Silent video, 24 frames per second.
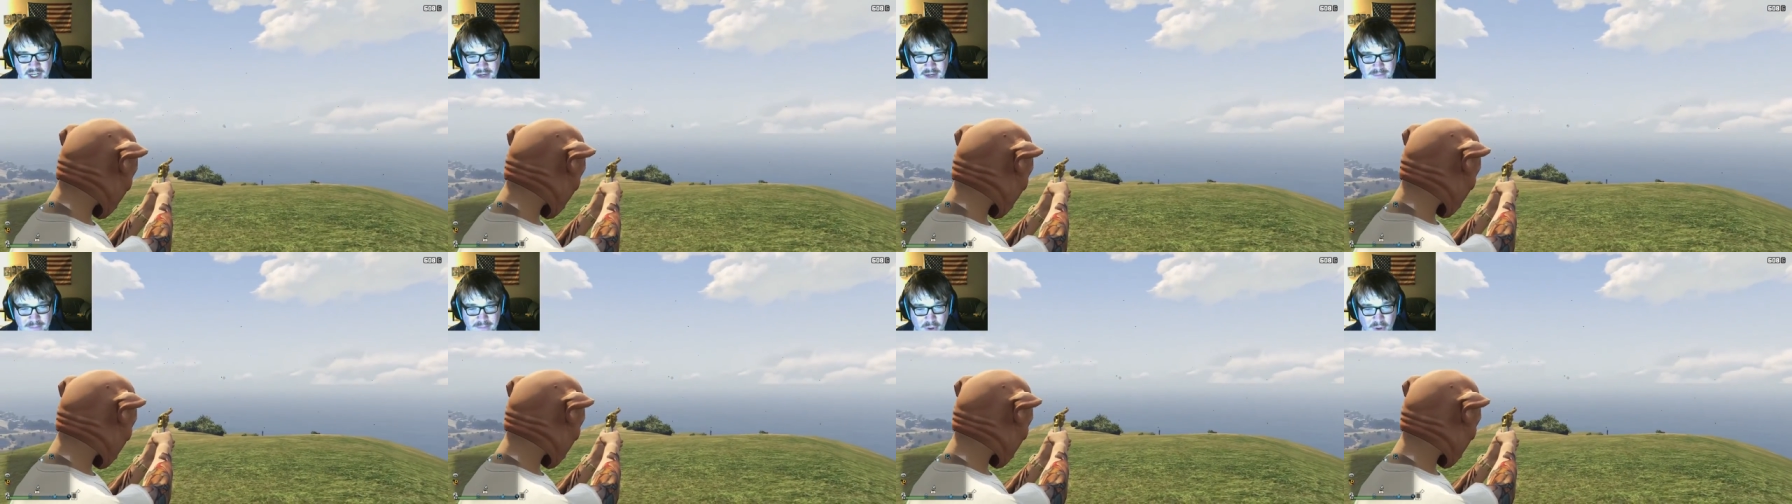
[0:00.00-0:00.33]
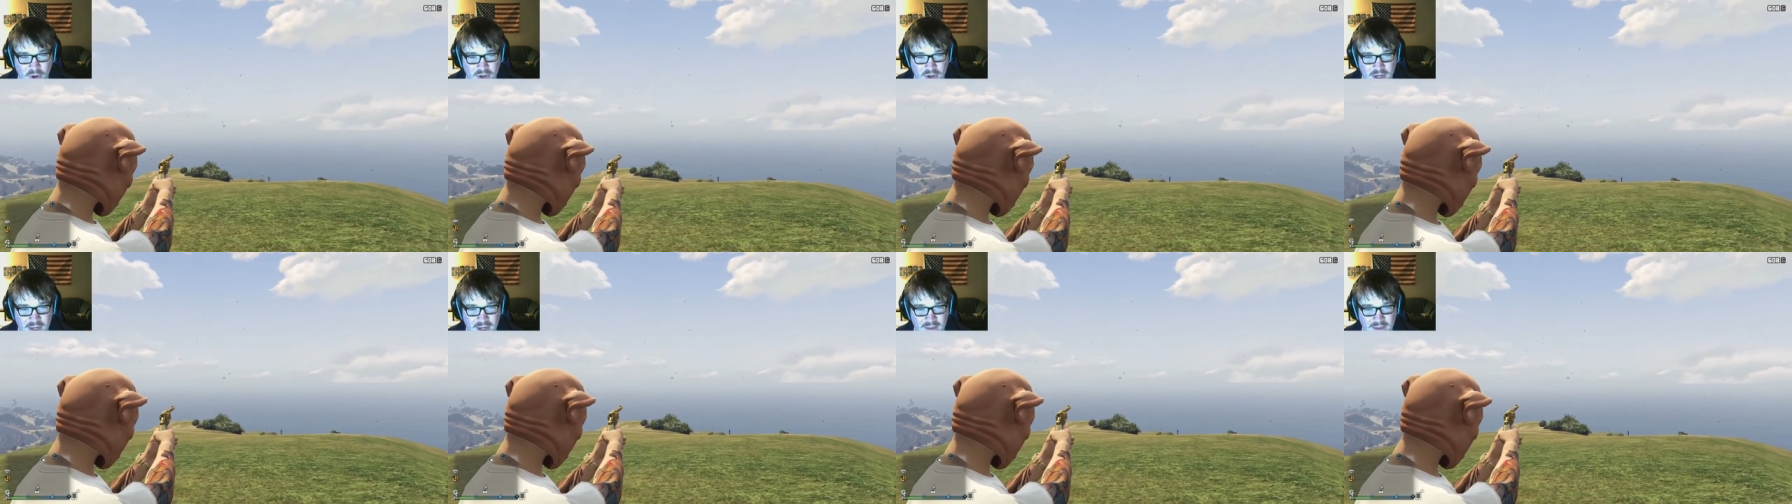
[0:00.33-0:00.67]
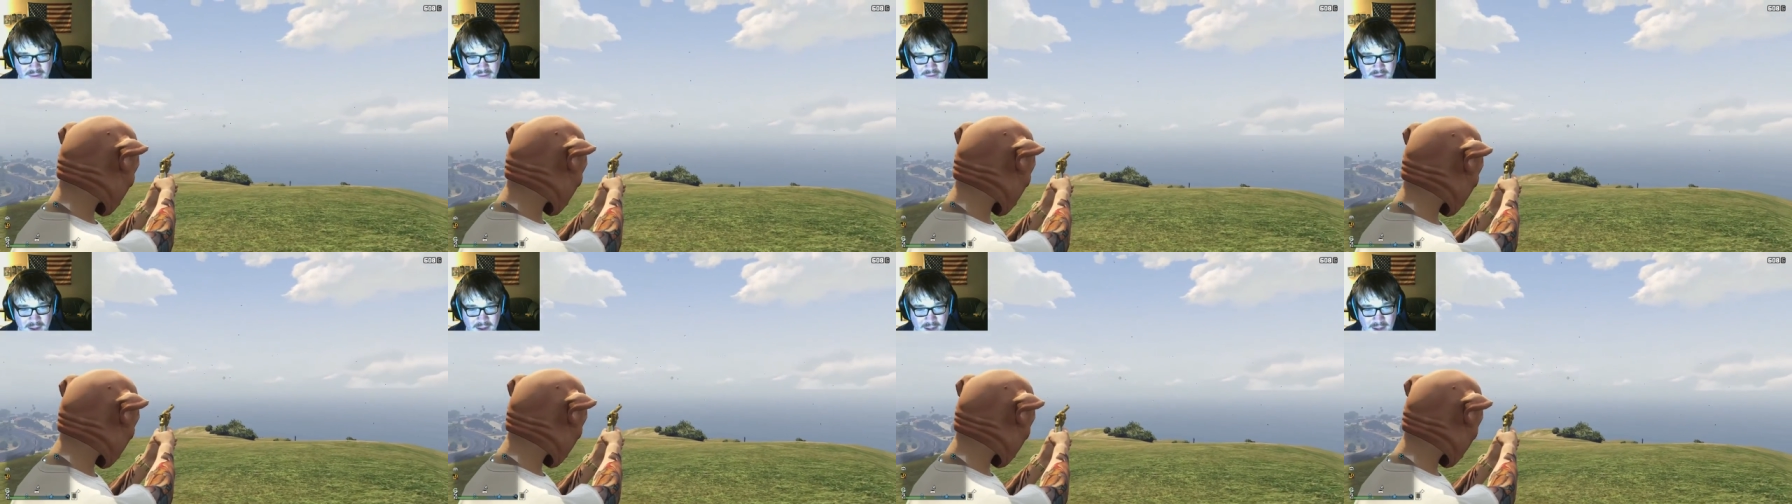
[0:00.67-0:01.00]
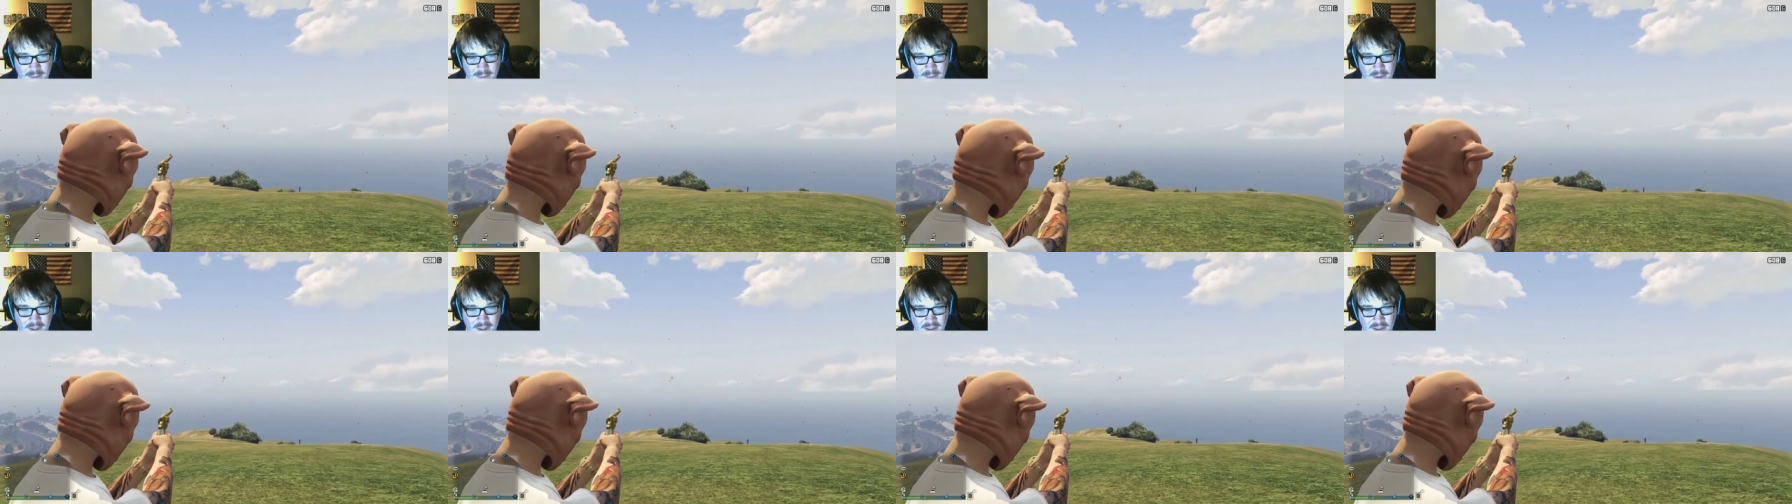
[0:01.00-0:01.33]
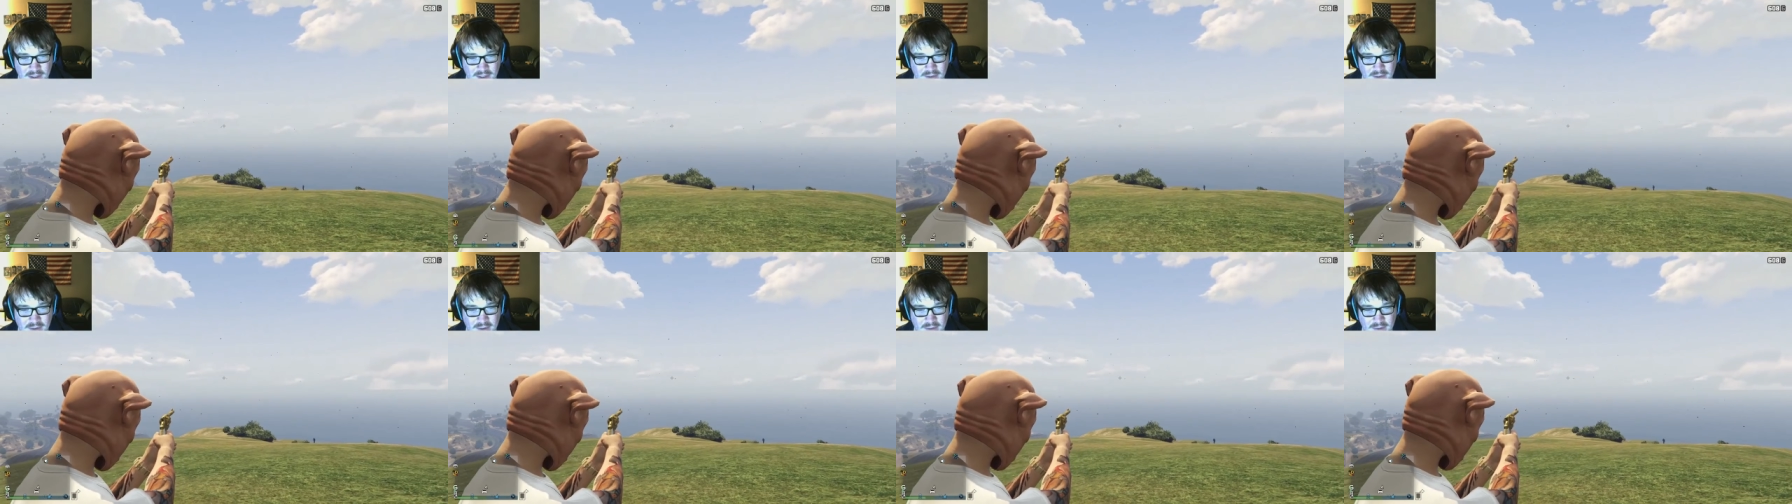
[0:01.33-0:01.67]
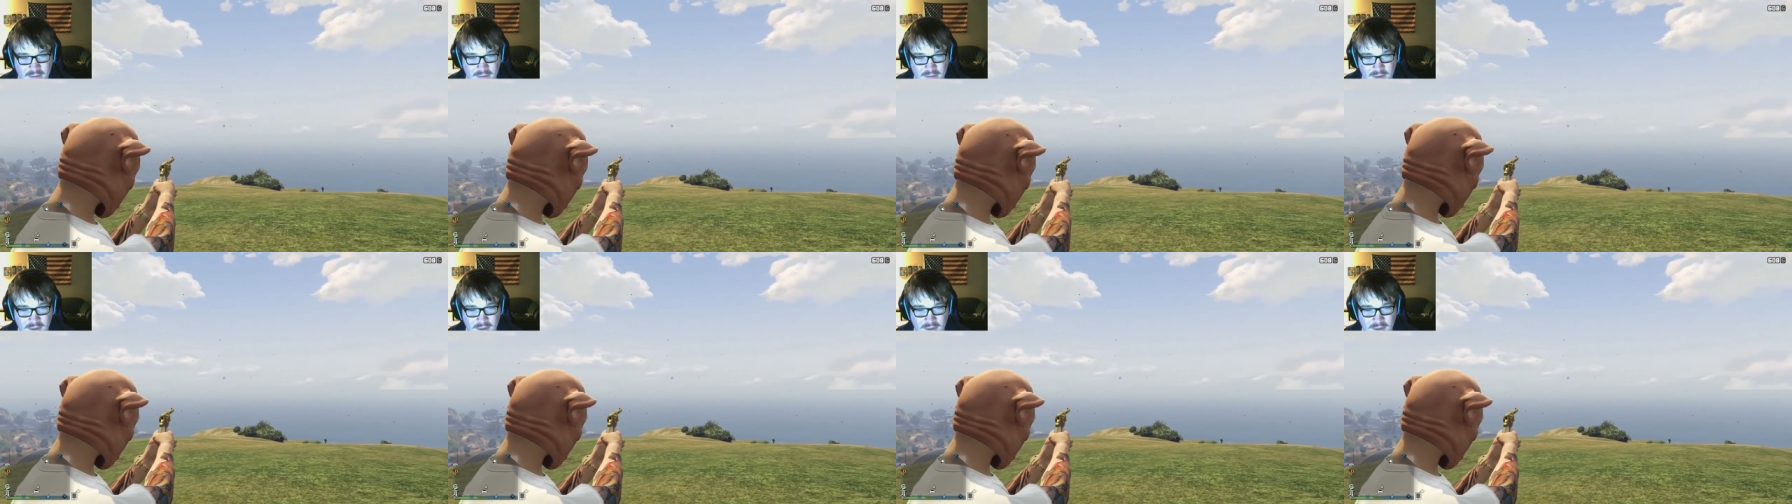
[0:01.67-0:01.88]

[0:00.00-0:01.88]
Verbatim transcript: hit a burn out of the sky. That'd be hilarious.